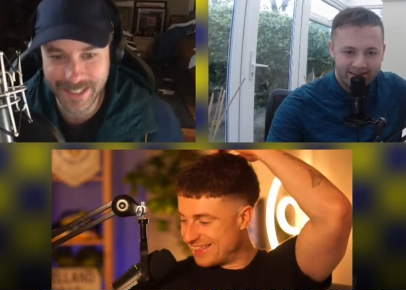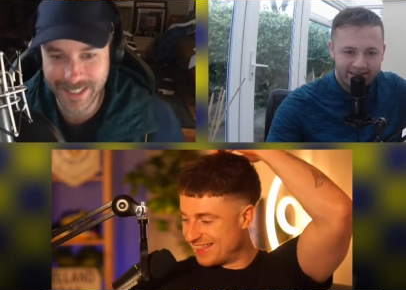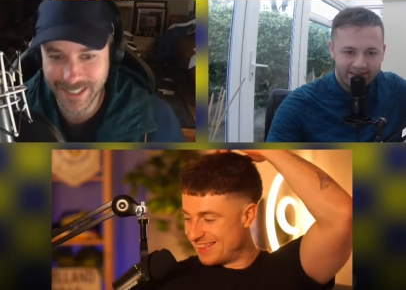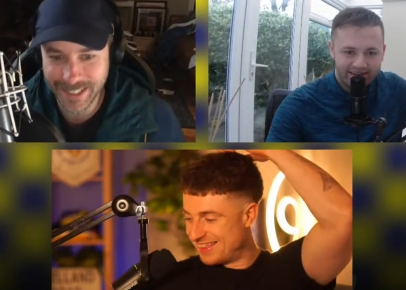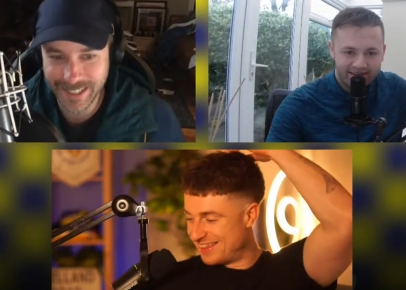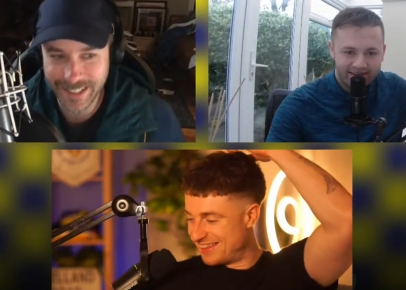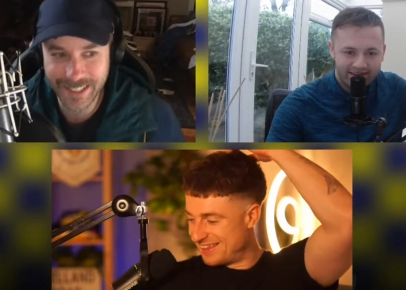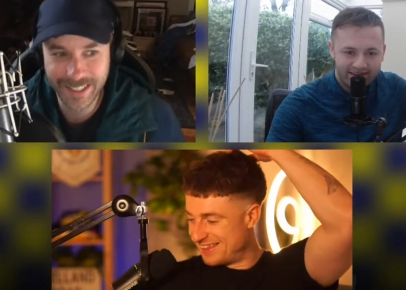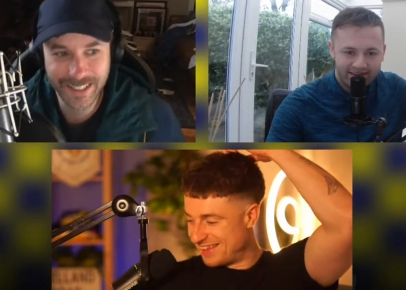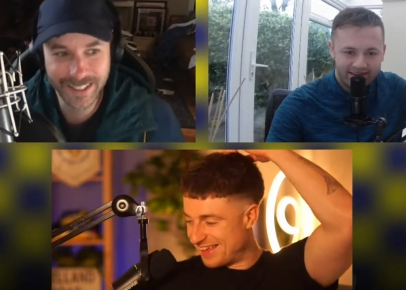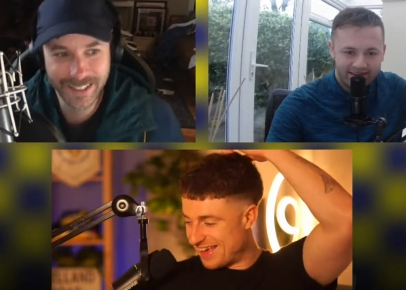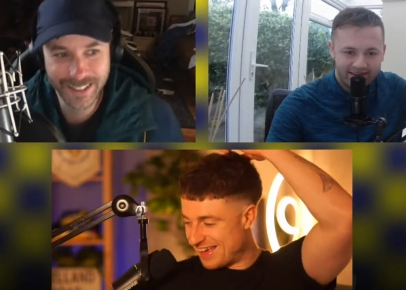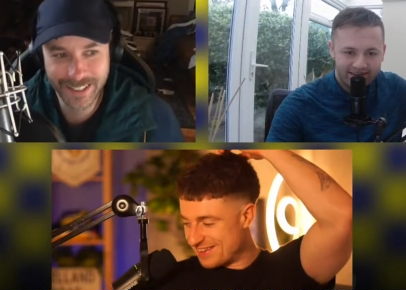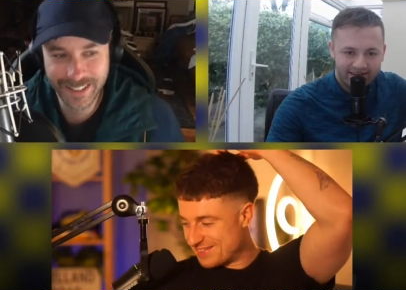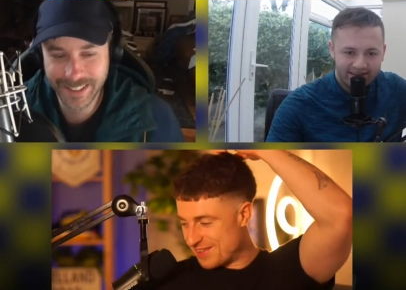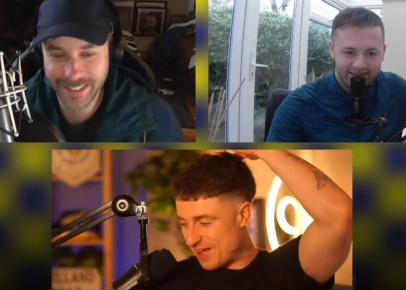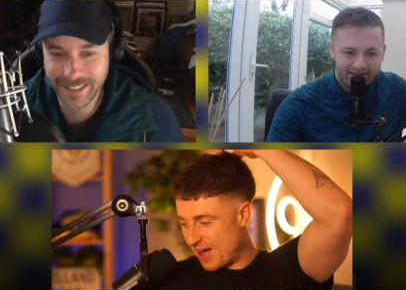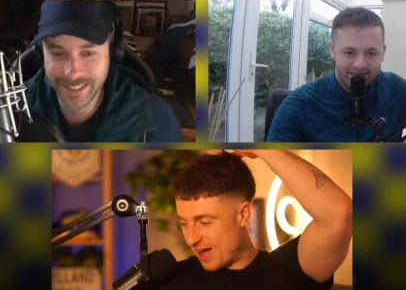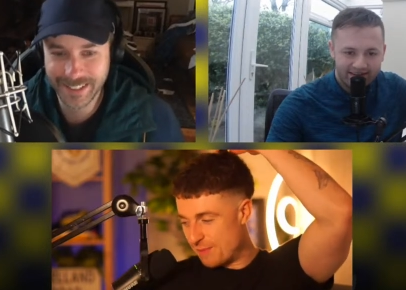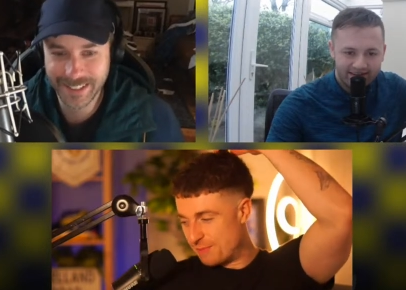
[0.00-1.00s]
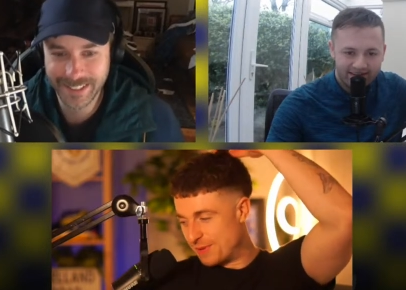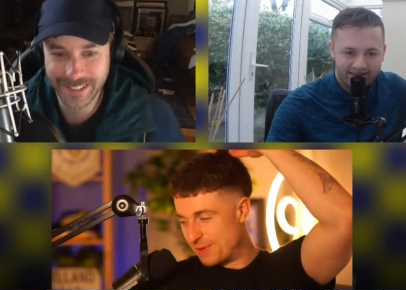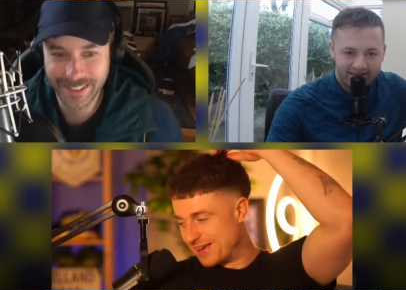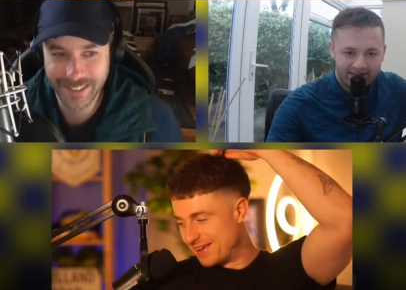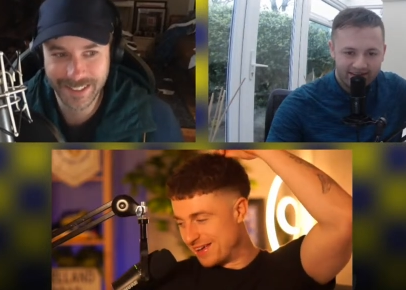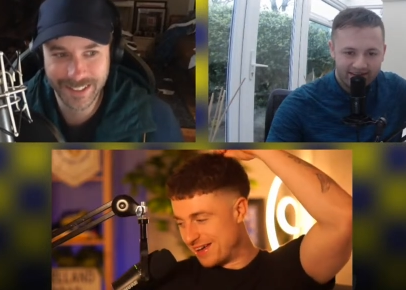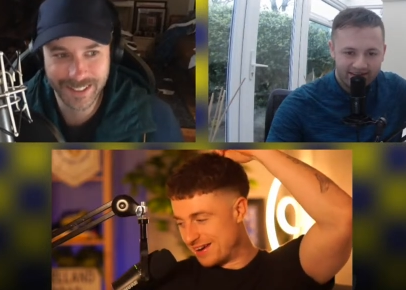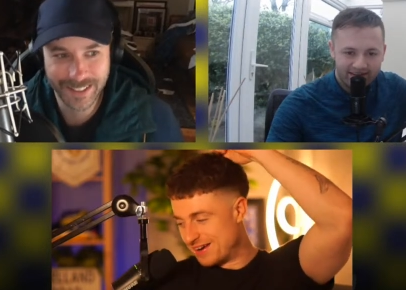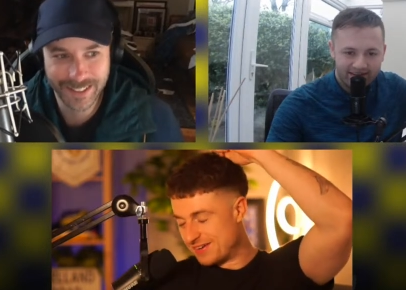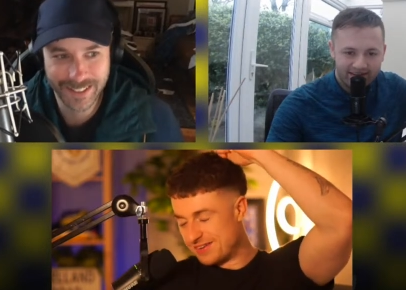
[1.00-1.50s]
Speaker 1: Yes. Yeah, he's not happy. I
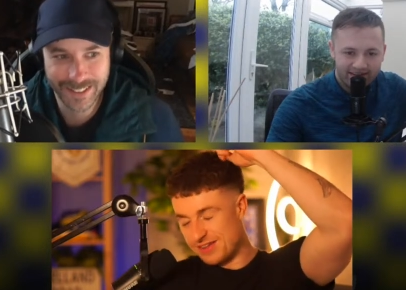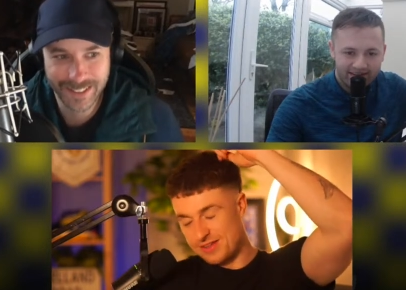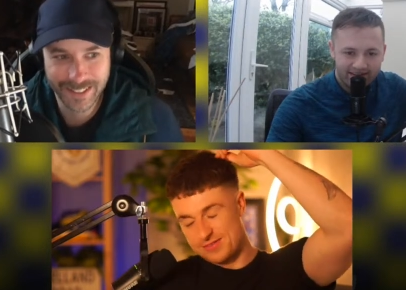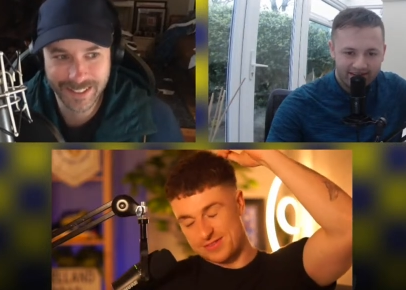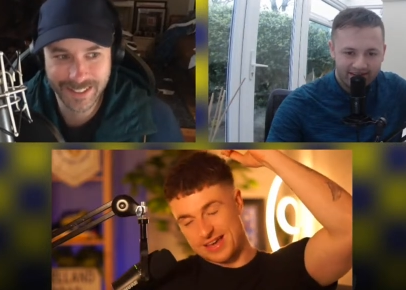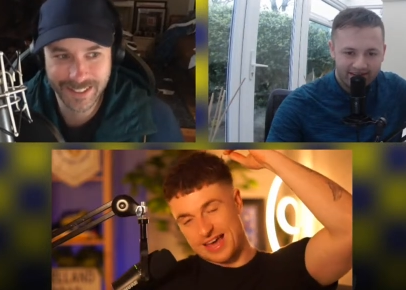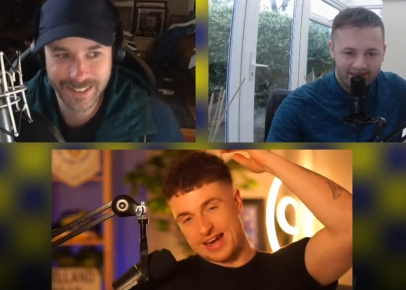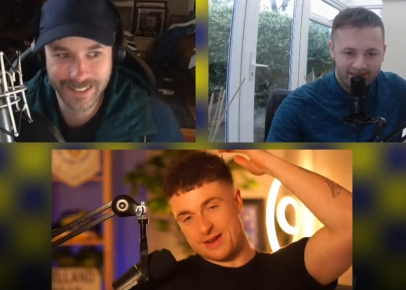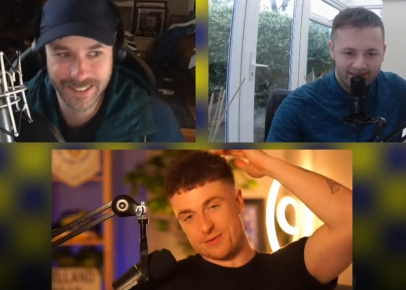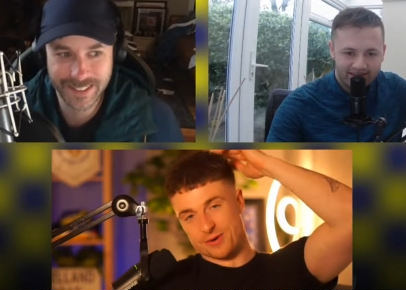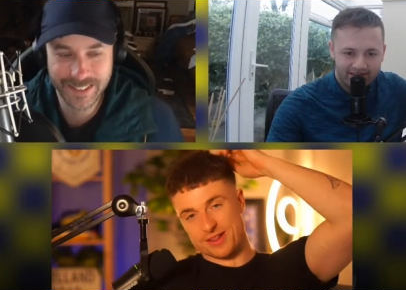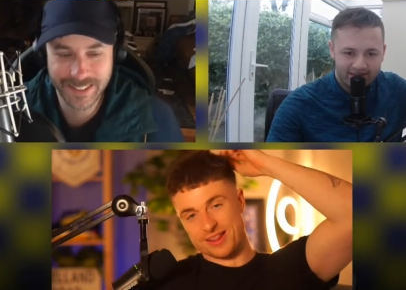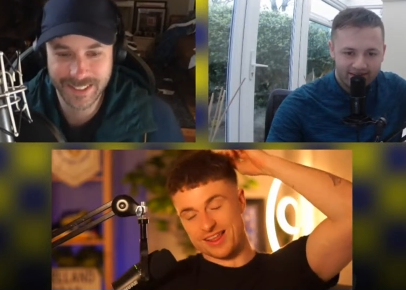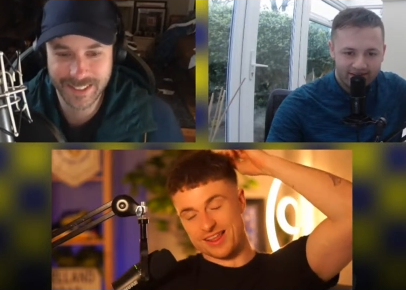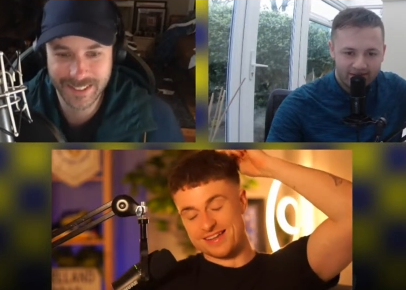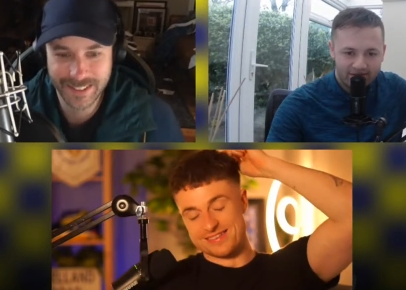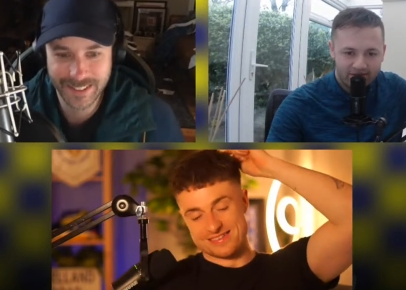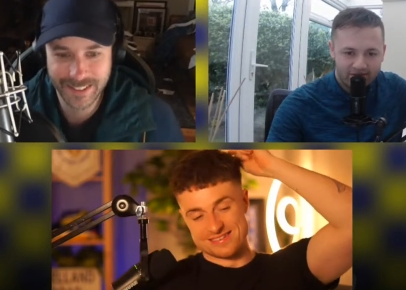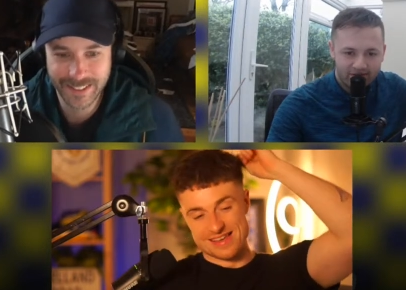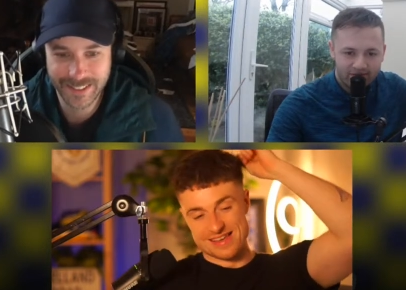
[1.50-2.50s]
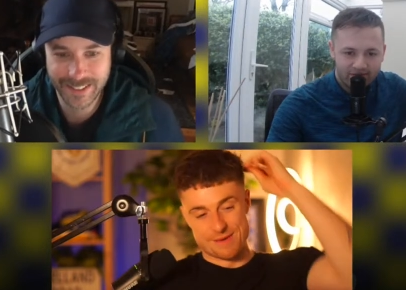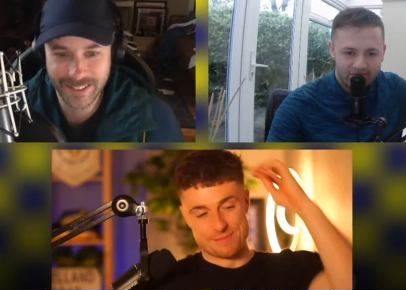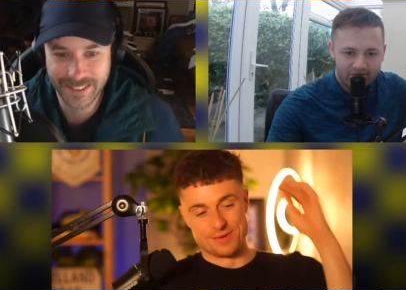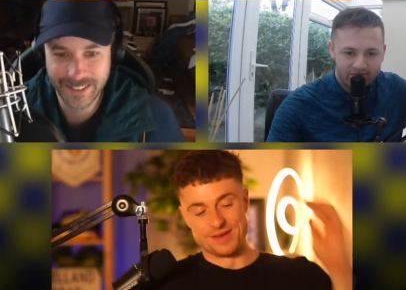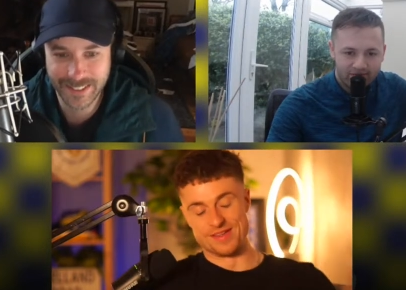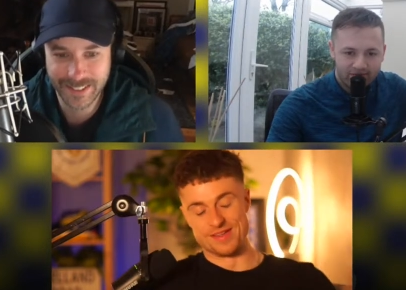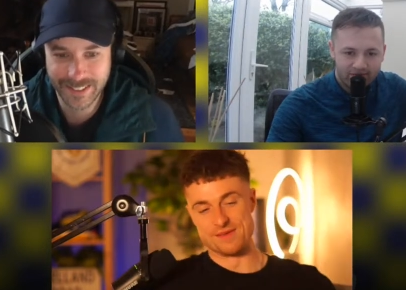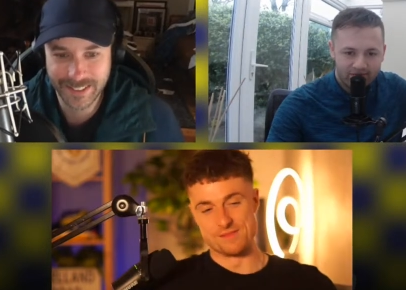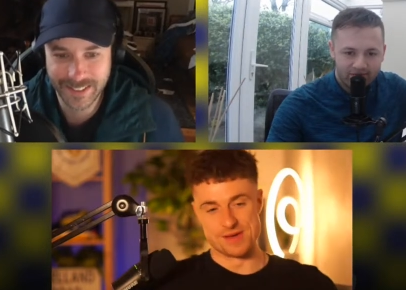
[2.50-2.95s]
don't, don't think anyone in Leeds is happy at the